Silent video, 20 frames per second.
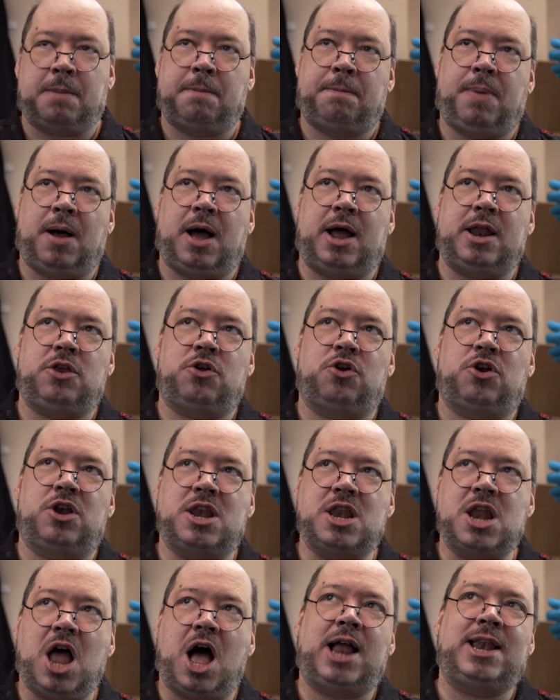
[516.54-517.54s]
but you're
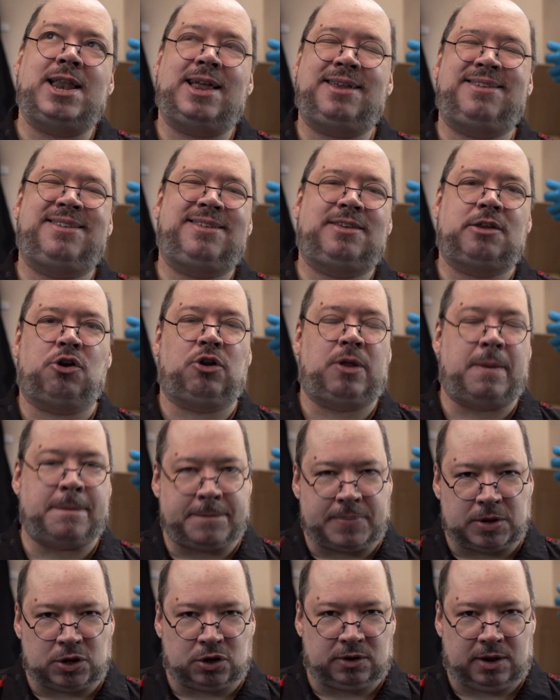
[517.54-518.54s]
not necessarily
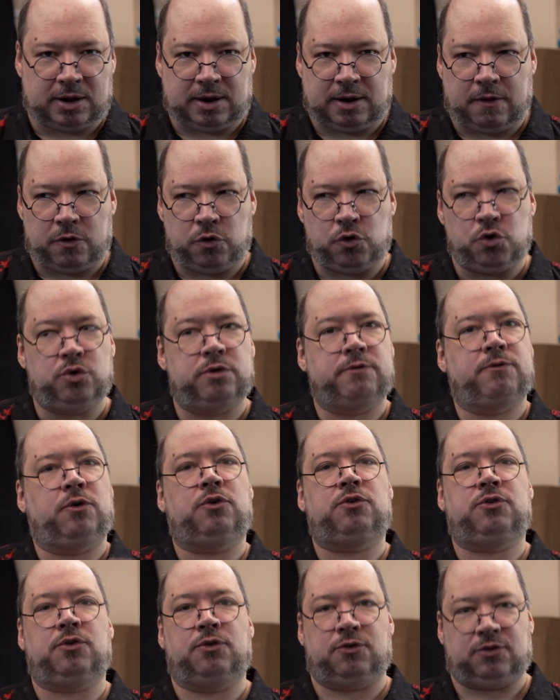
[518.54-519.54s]
building
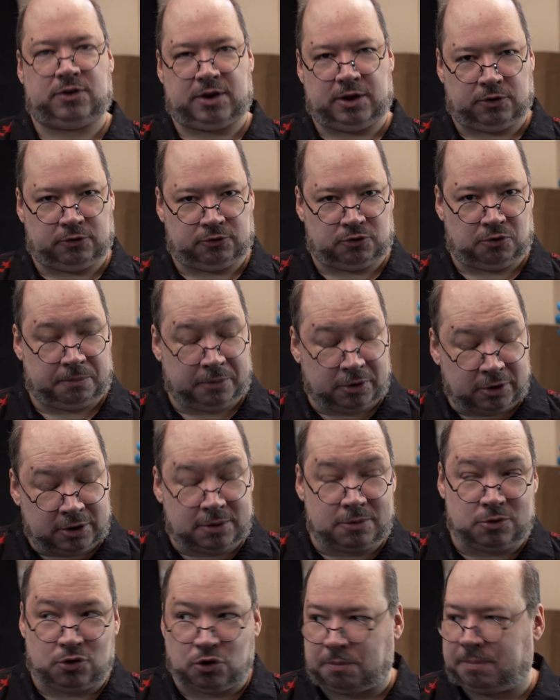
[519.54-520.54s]
universal skills.
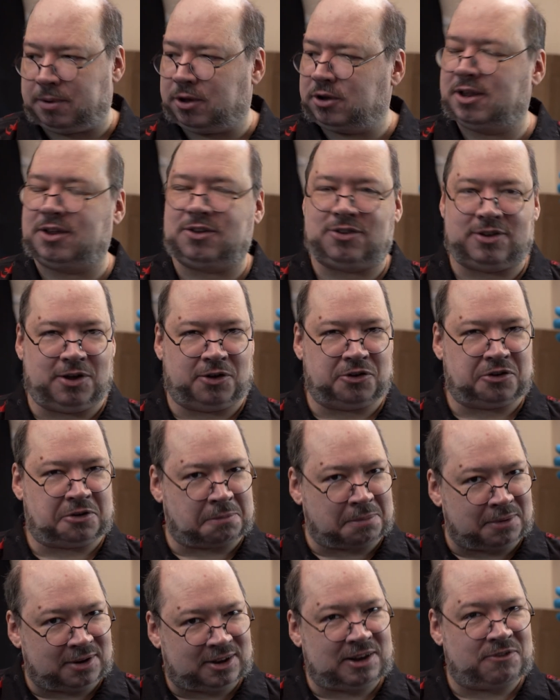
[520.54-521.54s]
You're building skills
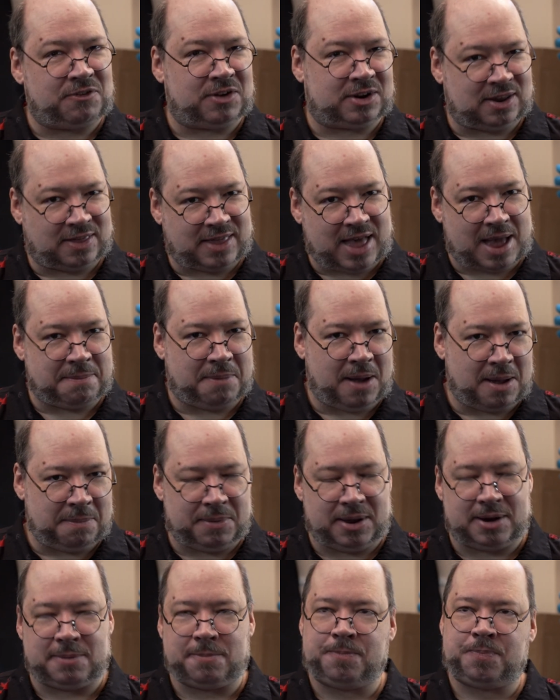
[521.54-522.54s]
specific to that
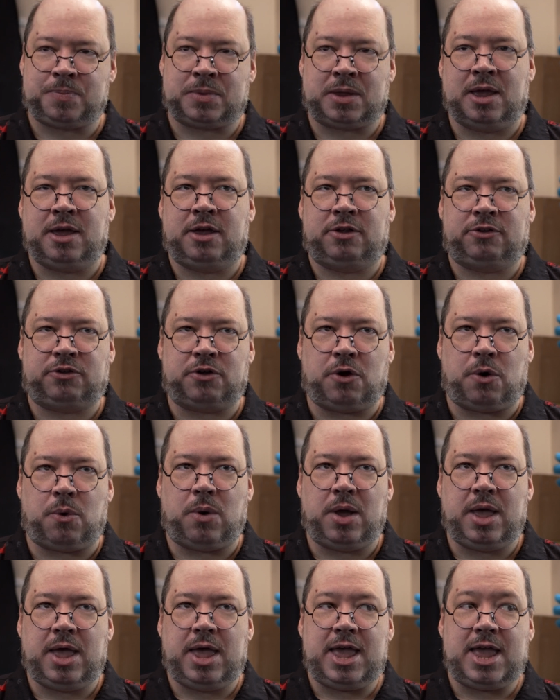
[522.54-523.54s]
puppet. So
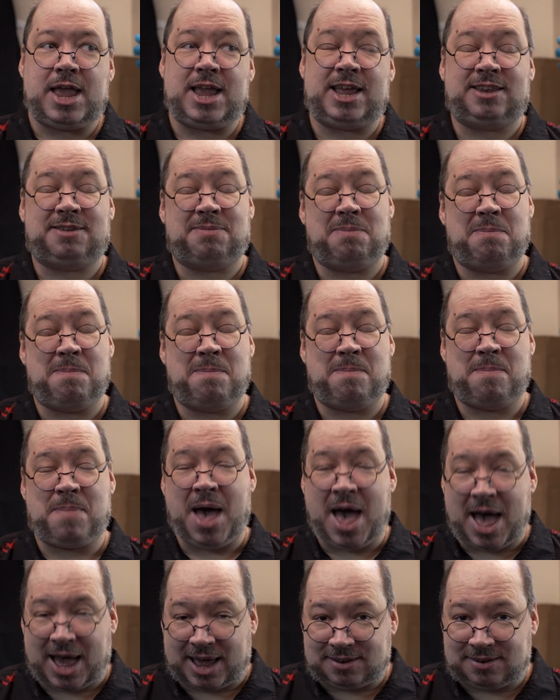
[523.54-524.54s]
it's
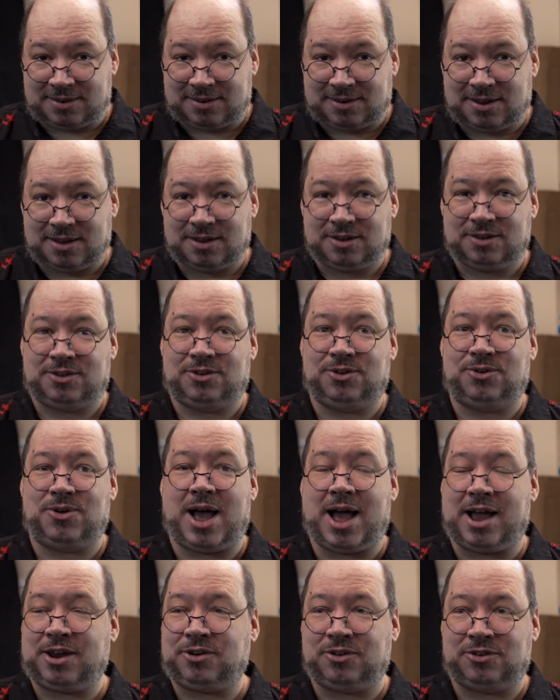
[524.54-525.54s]
best to
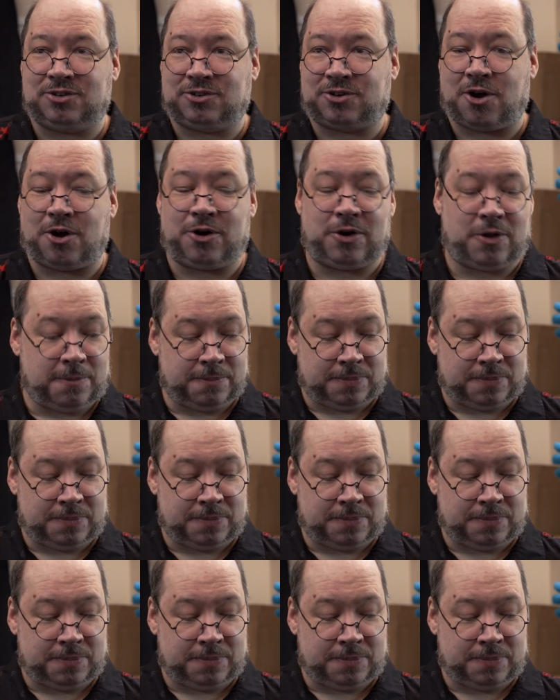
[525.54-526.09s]
actually start